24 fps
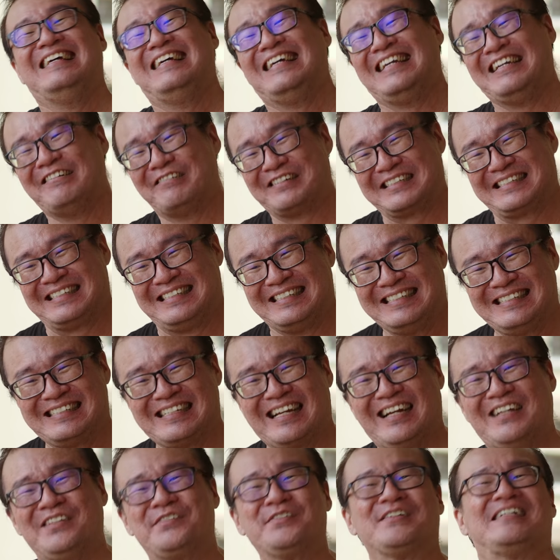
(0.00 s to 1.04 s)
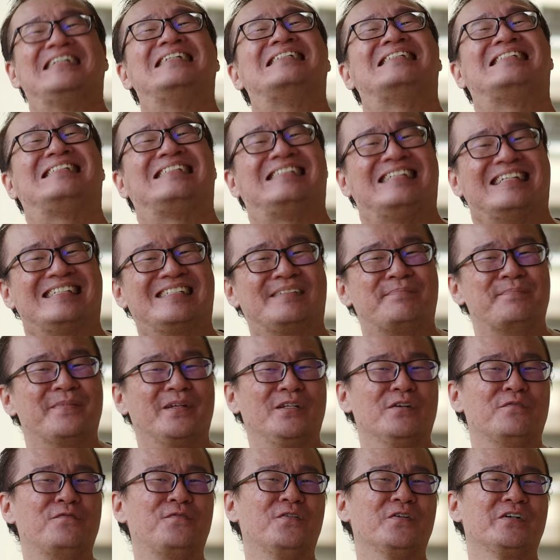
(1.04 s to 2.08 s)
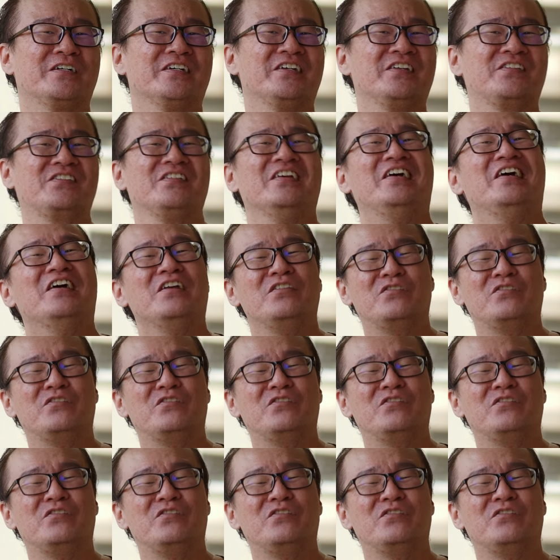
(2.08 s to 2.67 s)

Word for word: it was designed to assist manual focus